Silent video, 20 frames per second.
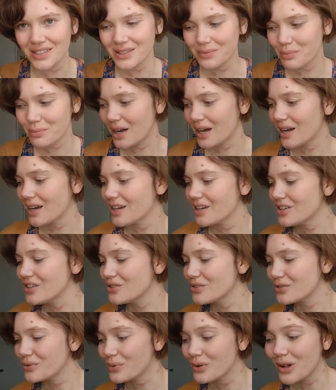just my
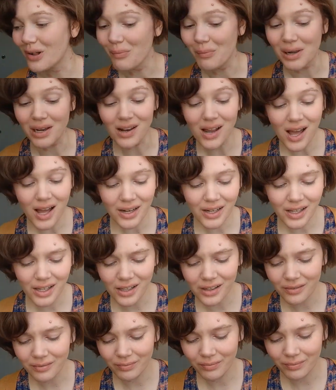usual
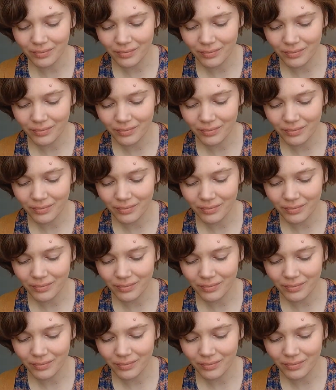Milani.